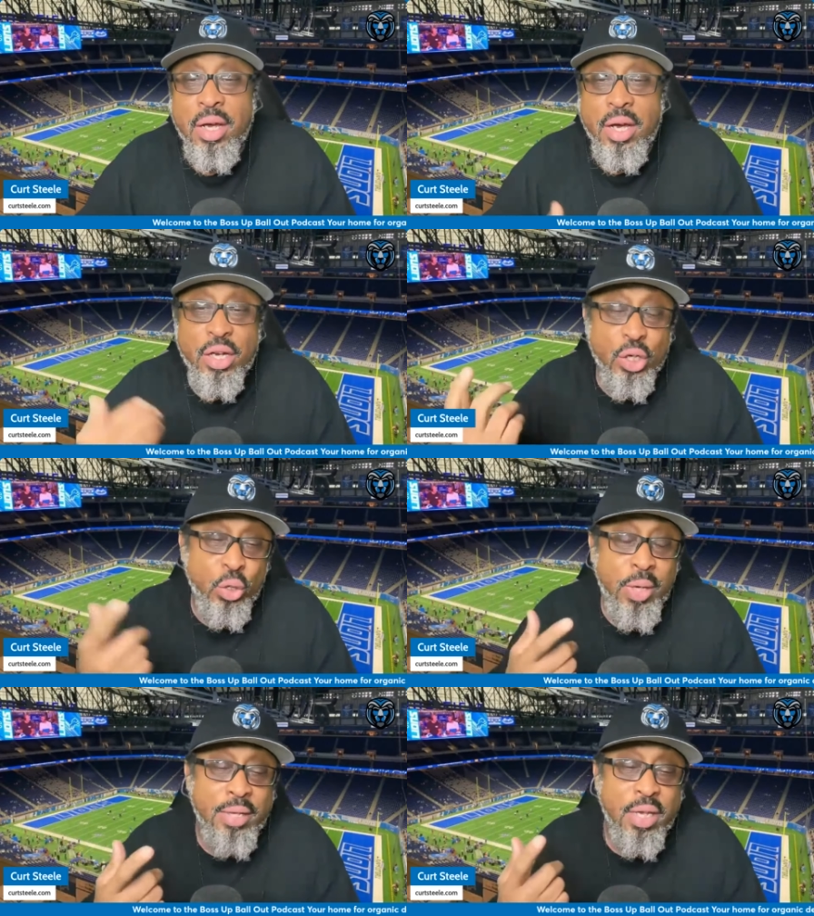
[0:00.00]
The
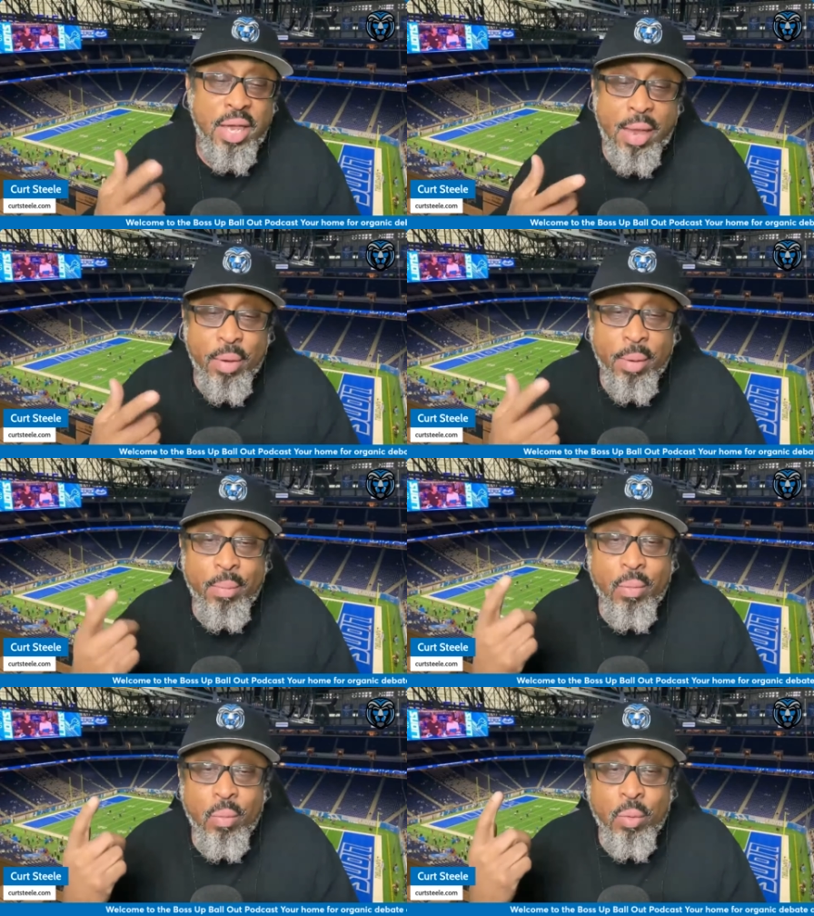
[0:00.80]
two names that came up
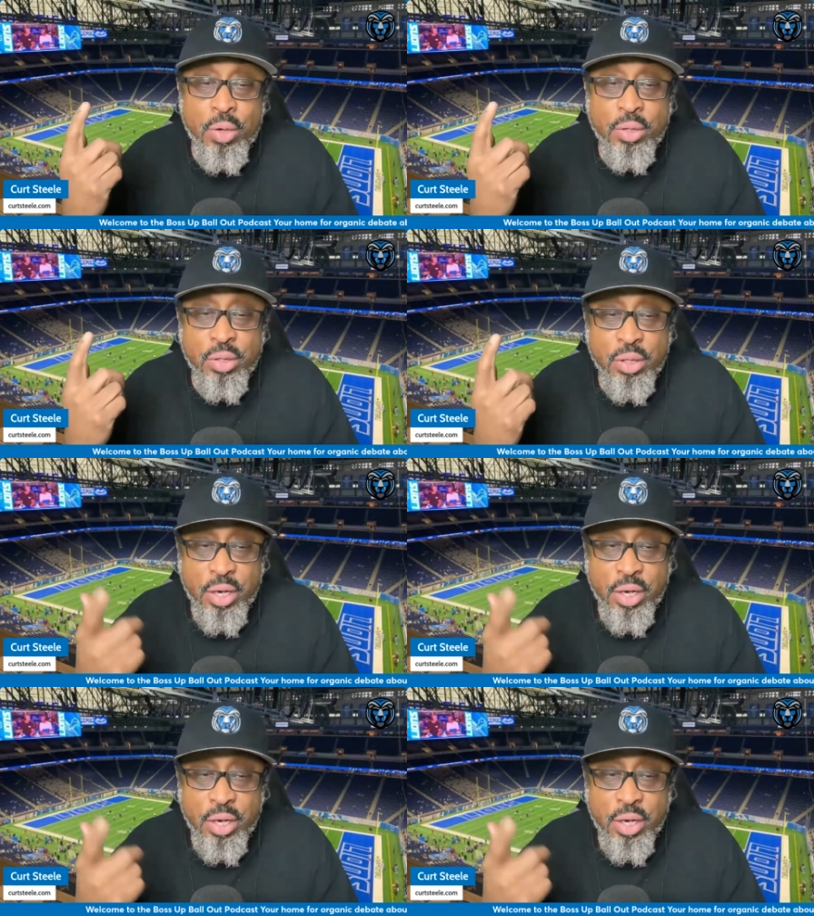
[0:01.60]
were